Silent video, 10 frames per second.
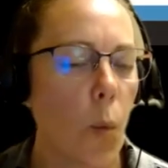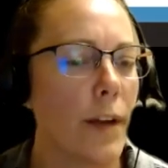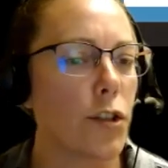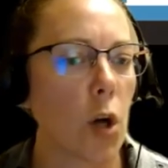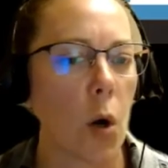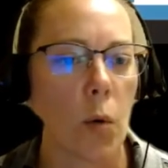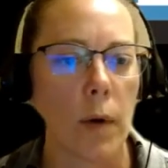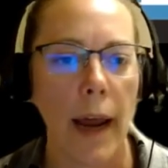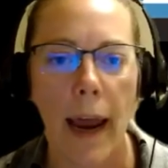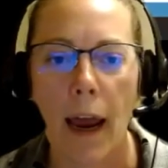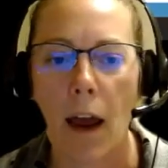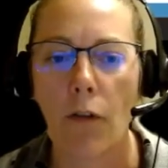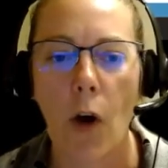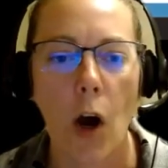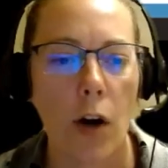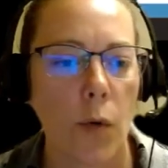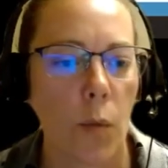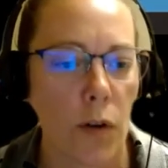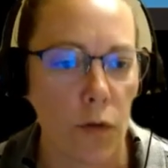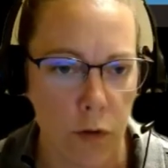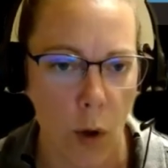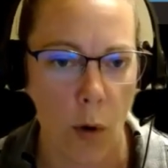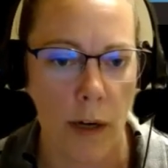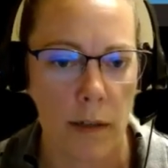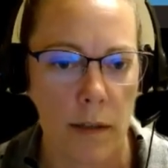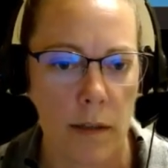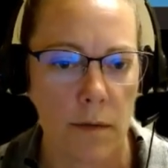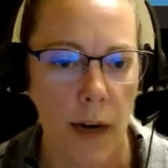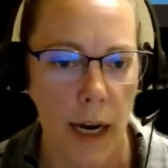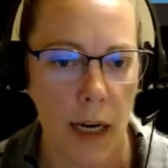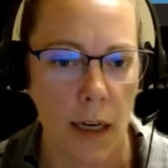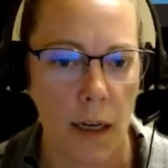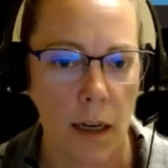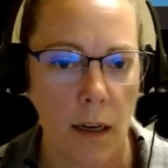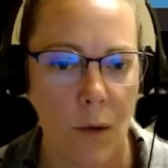We don't have hardwood floors, right?